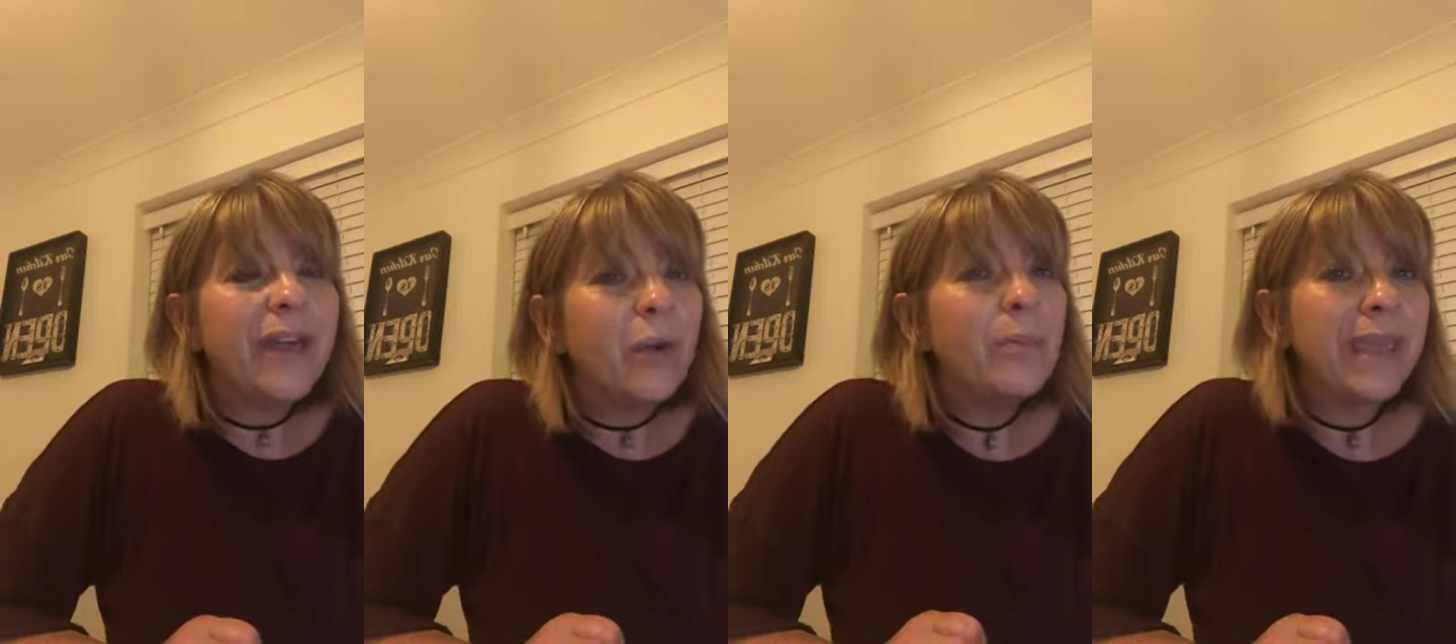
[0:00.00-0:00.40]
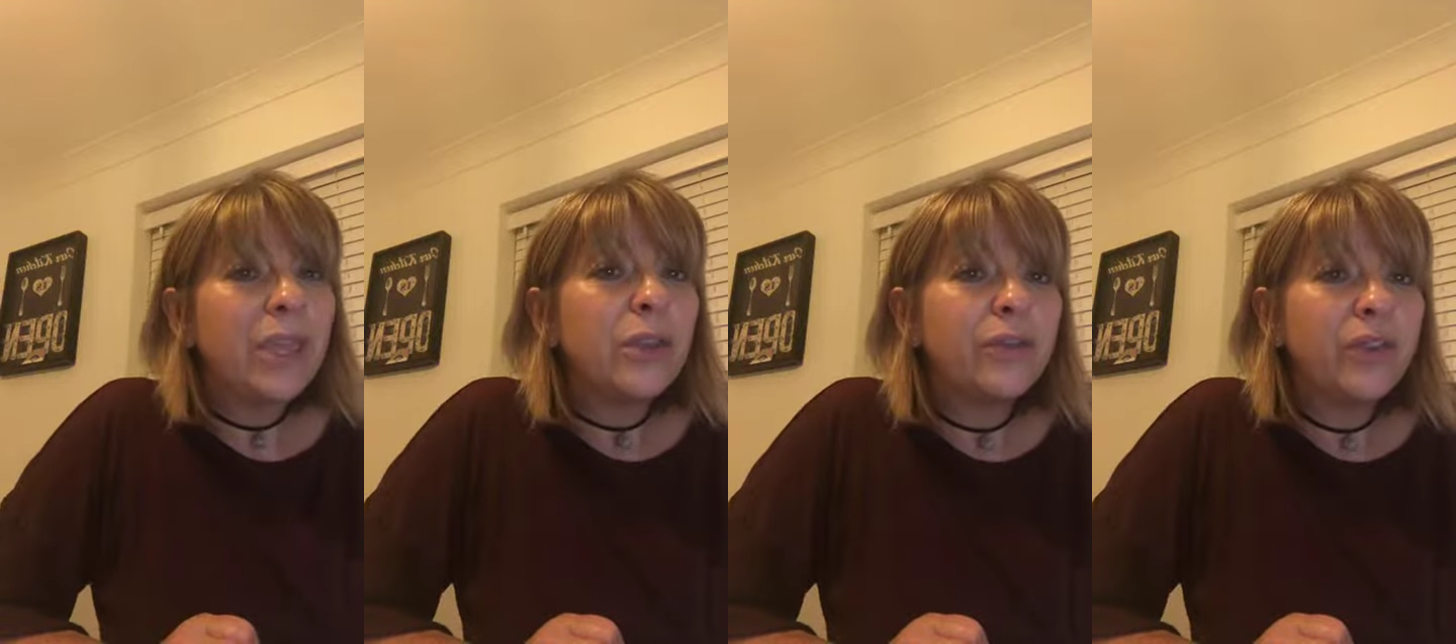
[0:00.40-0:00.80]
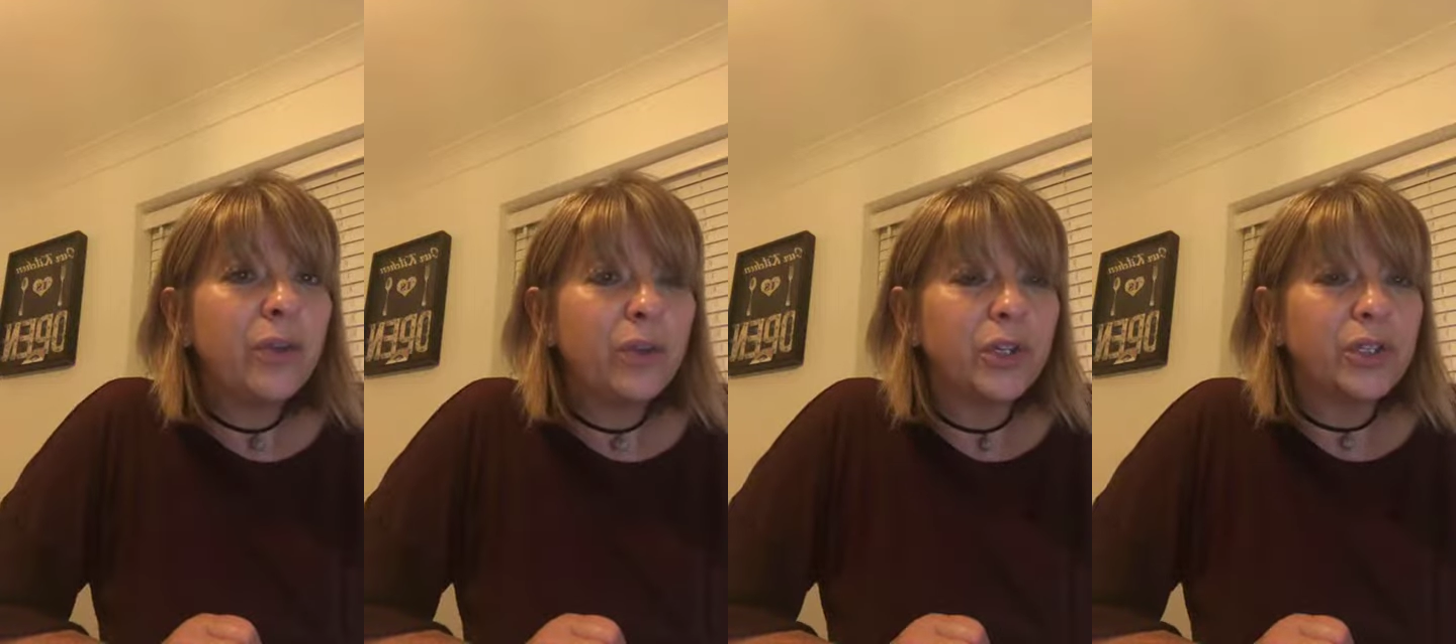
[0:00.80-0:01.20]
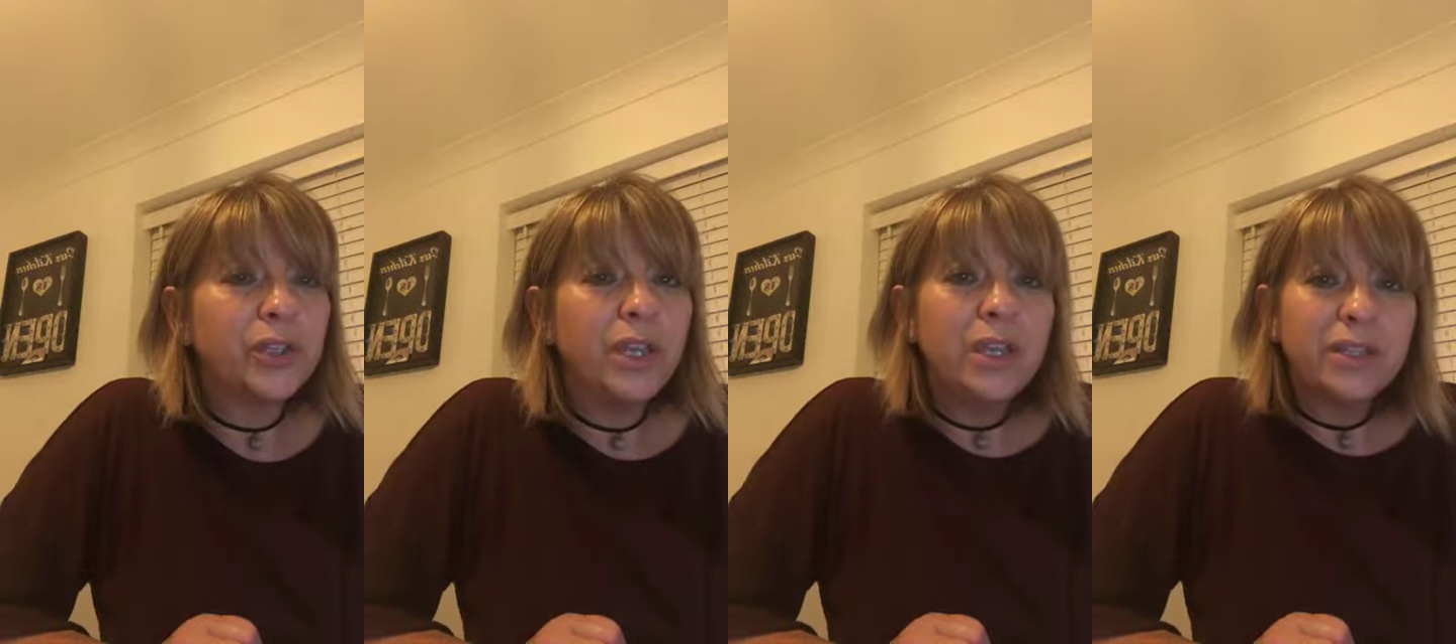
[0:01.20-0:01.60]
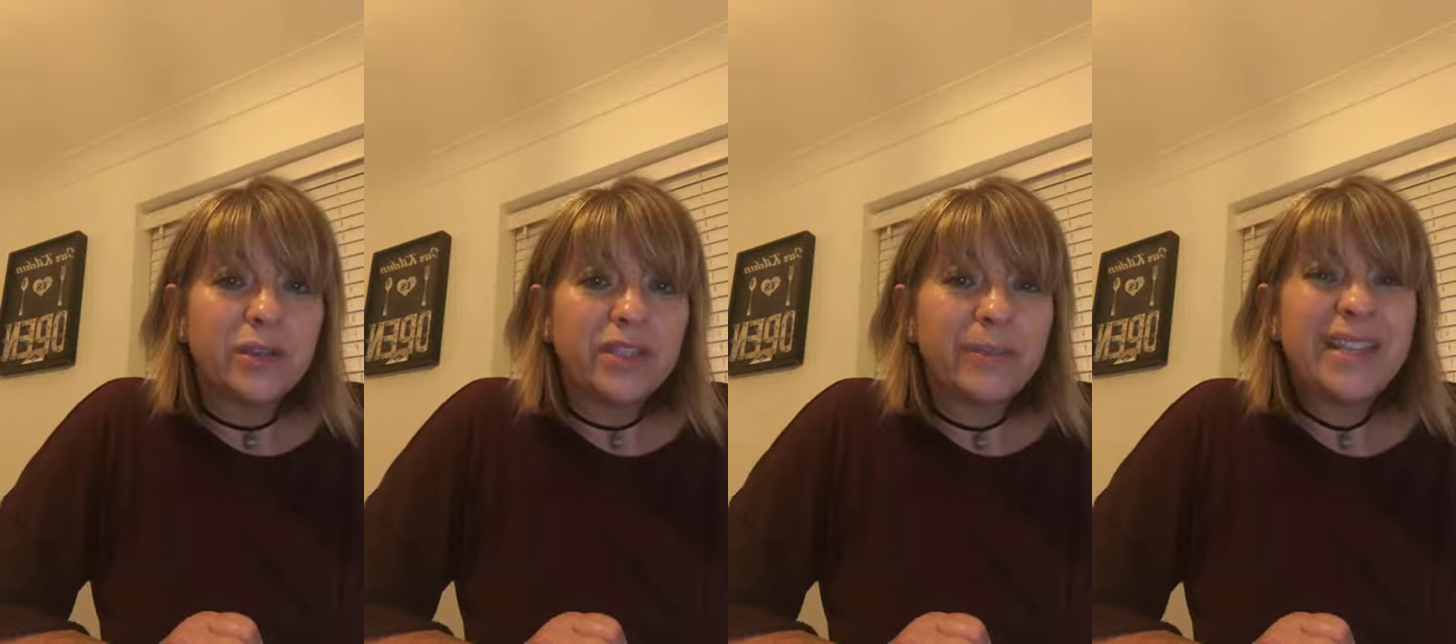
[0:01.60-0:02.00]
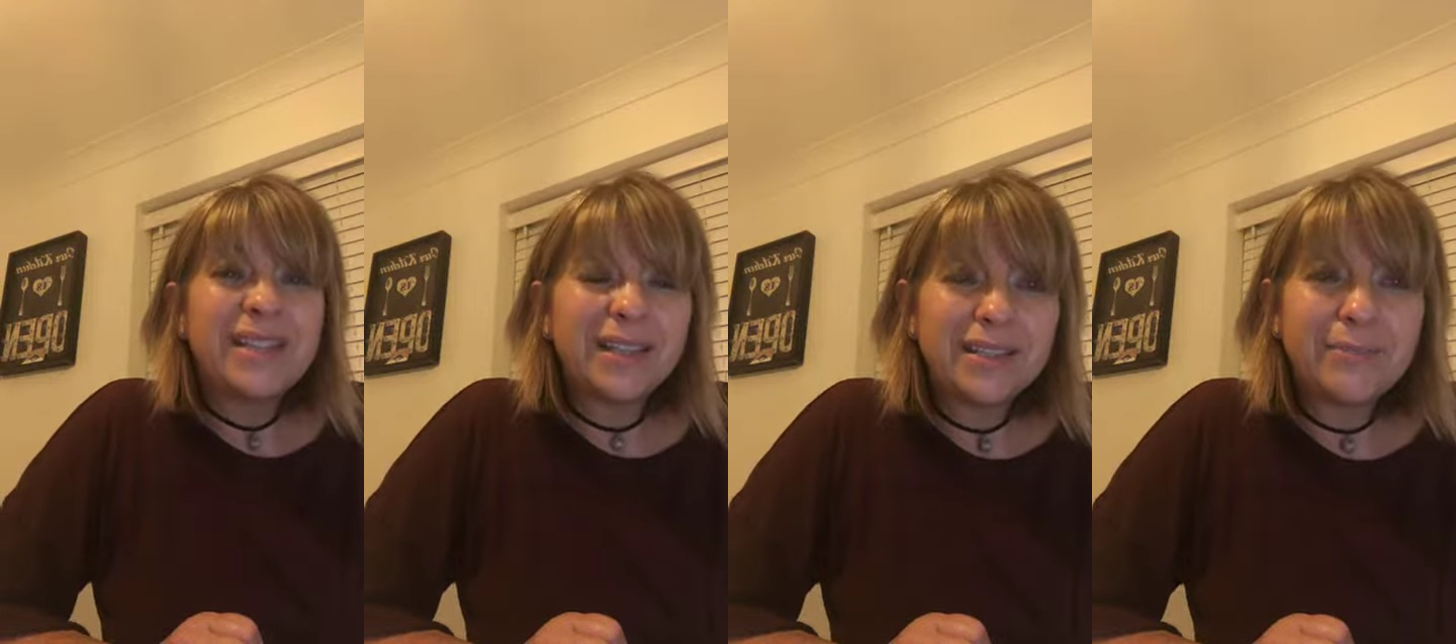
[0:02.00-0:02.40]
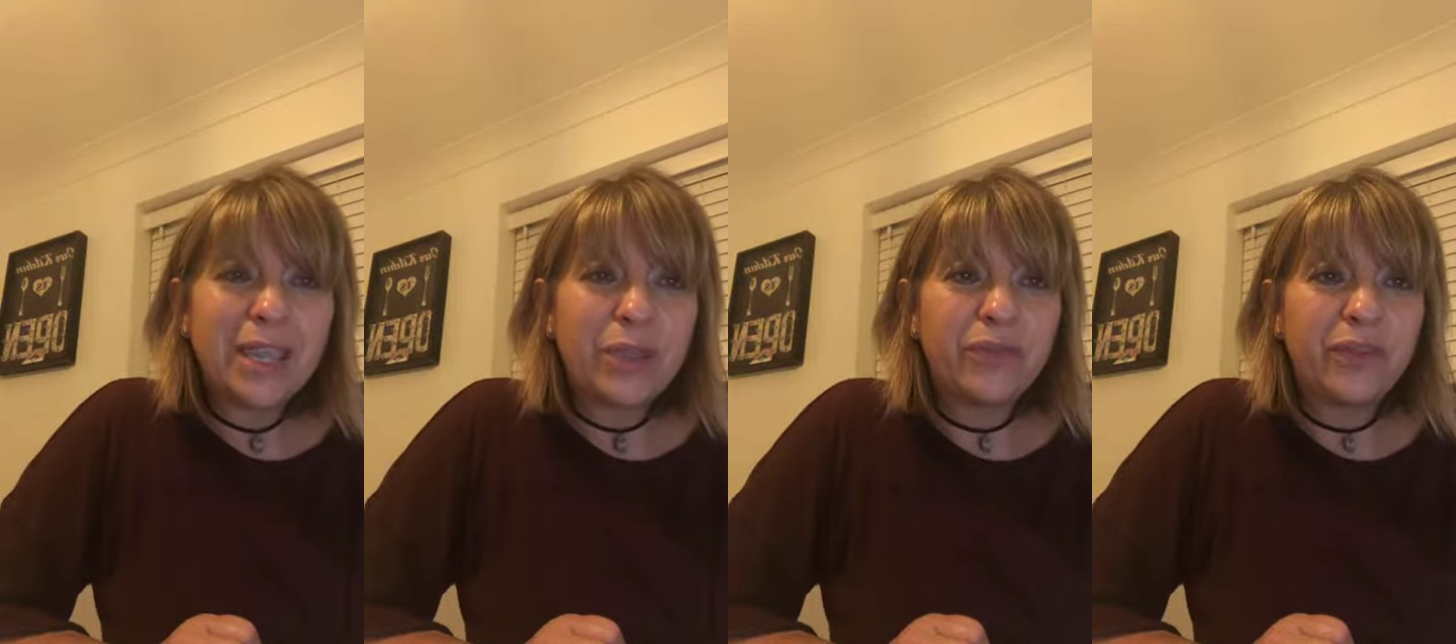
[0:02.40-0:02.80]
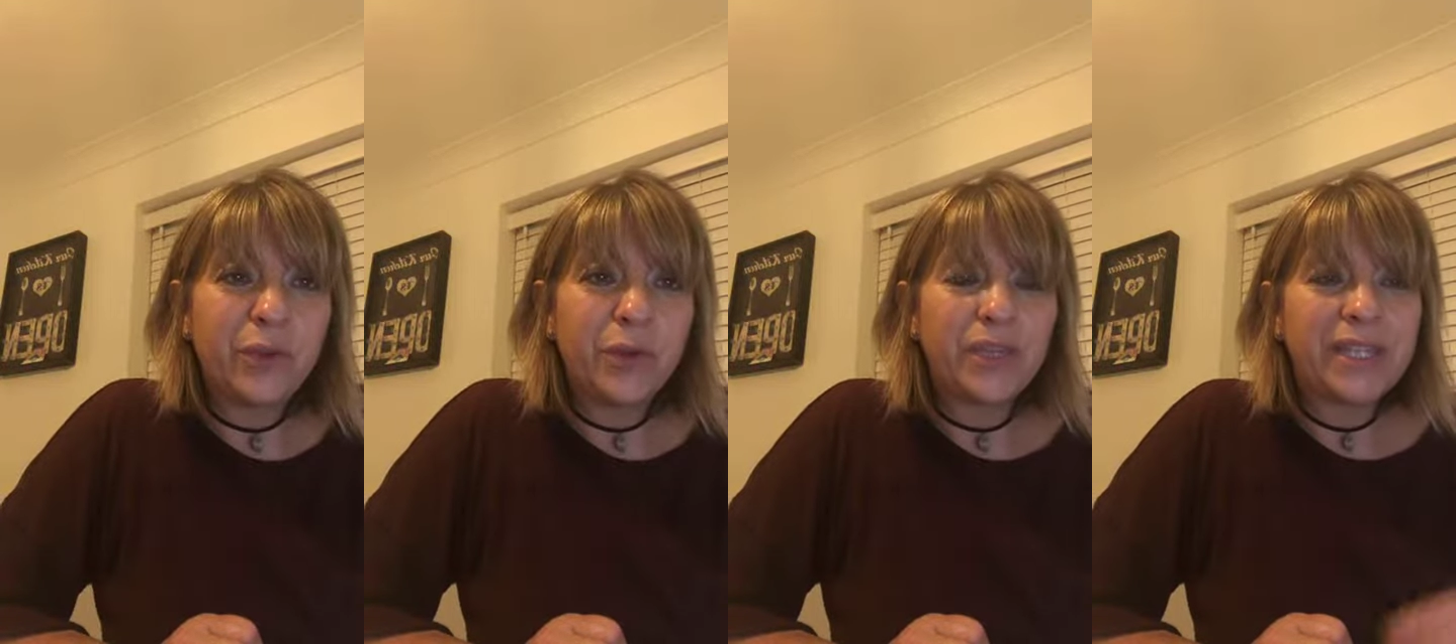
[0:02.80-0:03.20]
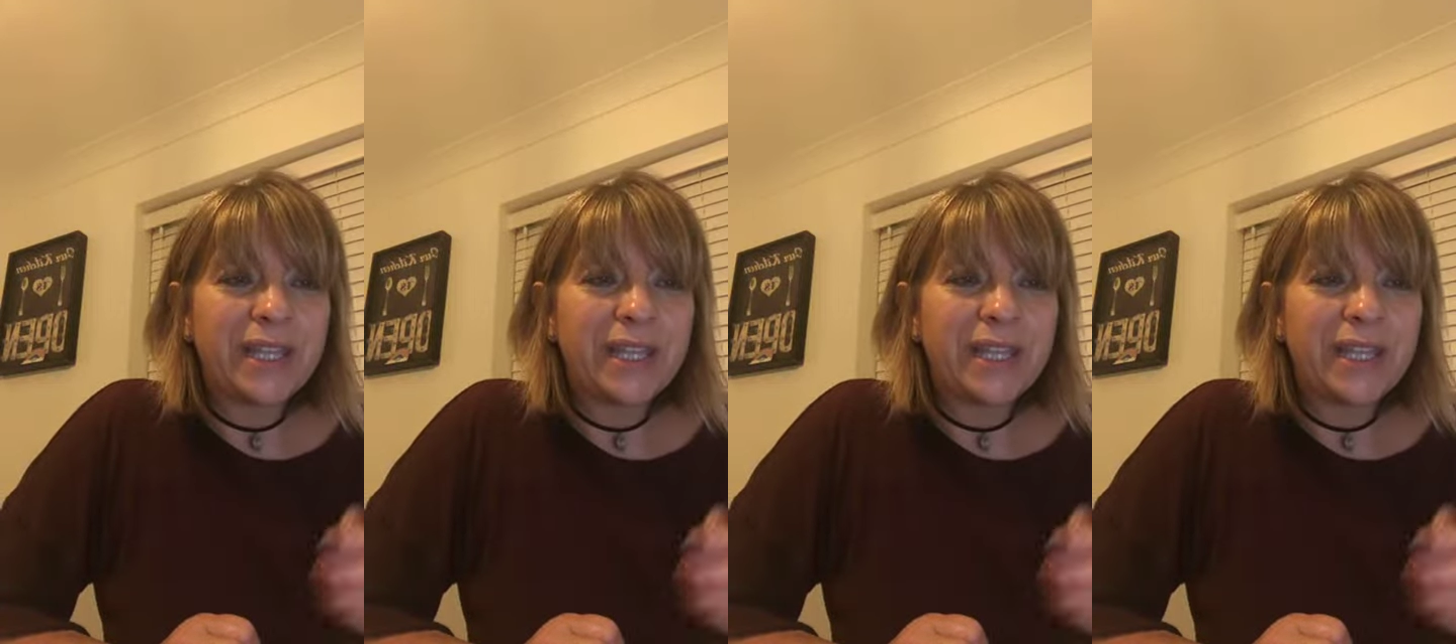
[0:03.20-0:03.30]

That will make you feel good. So if something doesn't make you feel good,